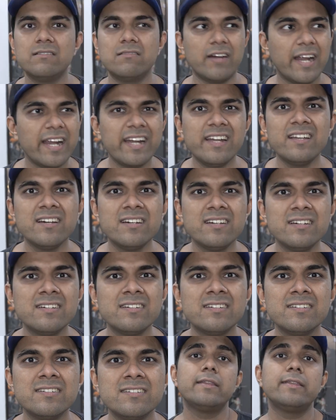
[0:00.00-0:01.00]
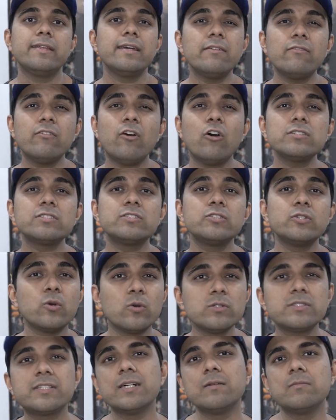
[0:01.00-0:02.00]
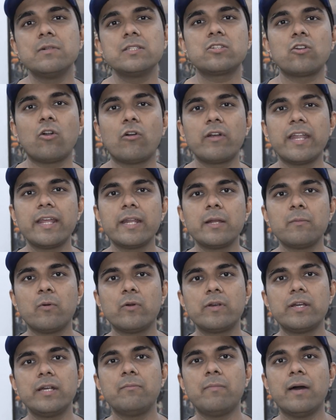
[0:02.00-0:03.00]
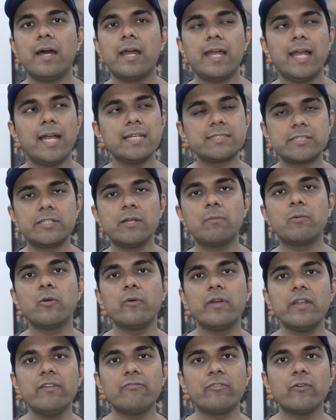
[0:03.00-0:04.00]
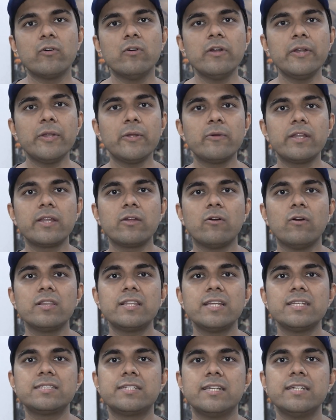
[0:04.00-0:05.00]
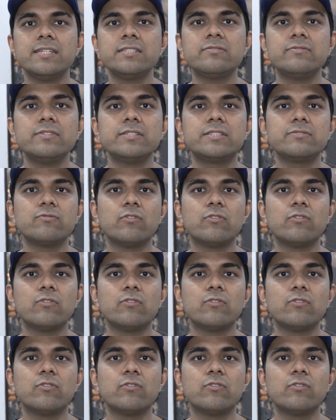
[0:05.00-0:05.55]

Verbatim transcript: Right? There was no thermal throttling reported by H W Info during all these tests, which